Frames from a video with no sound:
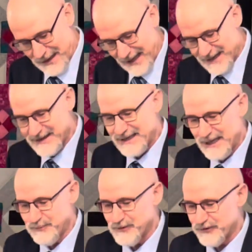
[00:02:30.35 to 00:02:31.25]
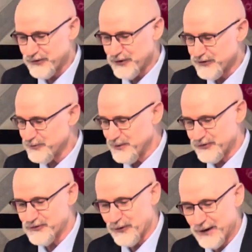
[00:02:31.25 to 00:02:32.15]
we like to keep this
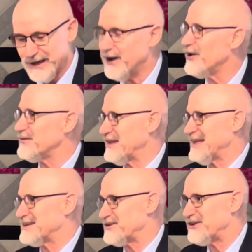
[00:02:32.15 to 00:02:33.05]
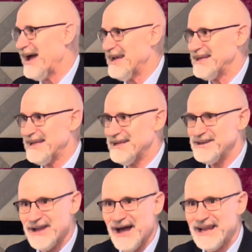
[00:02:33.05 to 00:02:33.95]
Christmas story all neat and tidy
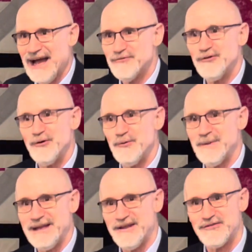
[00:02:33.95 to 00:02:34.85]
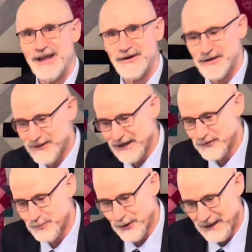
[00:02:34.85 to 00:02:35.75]
and not have too many scary
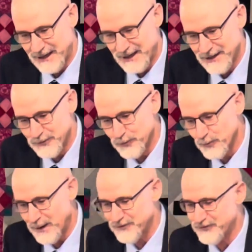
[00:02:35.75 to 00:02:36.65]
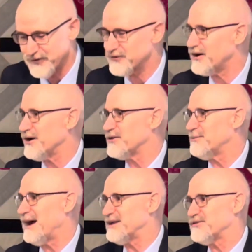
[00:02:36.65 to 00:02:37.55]
things put in it. Who wants to scar the
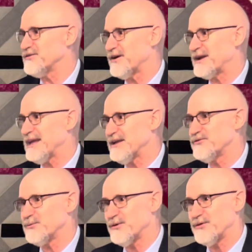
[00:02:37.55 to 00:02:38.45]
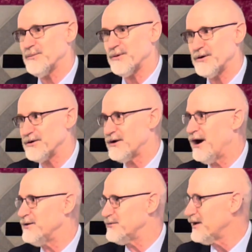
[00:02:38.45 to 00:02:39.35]
minds of our kids with the murder
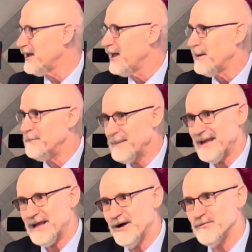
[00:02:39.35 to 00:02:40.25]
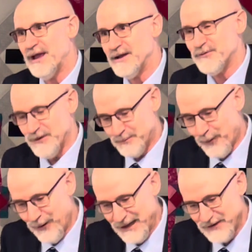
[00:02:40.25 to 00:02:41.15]
of many of infant
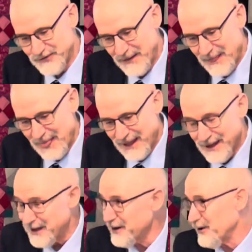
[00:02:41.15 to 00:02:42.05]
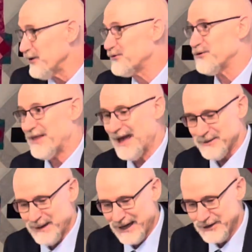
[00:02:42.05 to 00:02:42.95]
boys and adults for
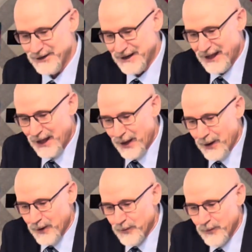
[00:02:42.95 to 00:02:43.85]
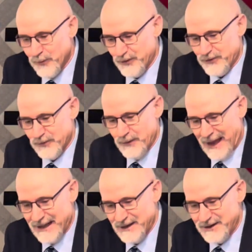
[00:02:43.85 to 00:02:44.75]
that matter?
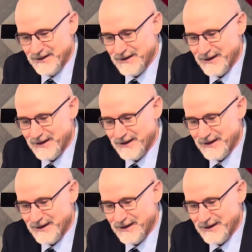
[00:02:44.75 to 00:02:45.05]
It